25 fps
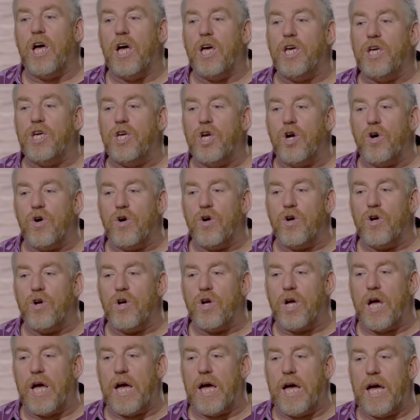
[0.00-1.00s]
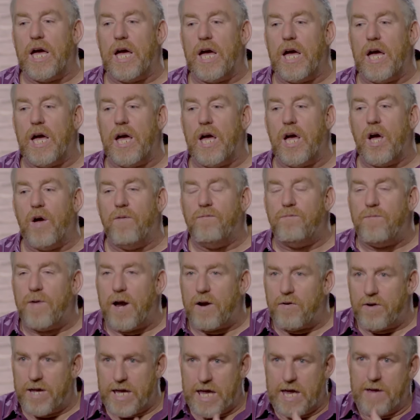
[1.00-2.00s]
A young,
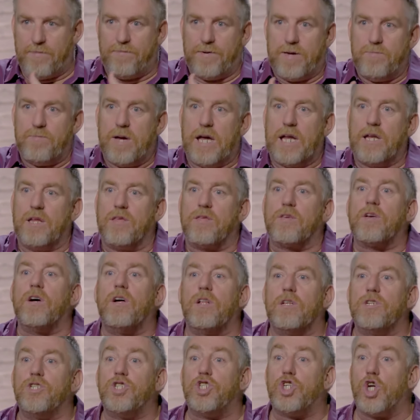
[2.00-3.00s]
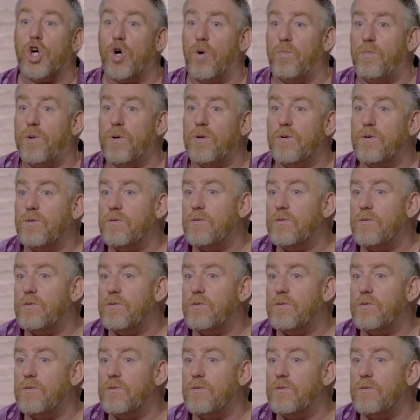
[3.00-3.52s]
very heavy man is called a chub.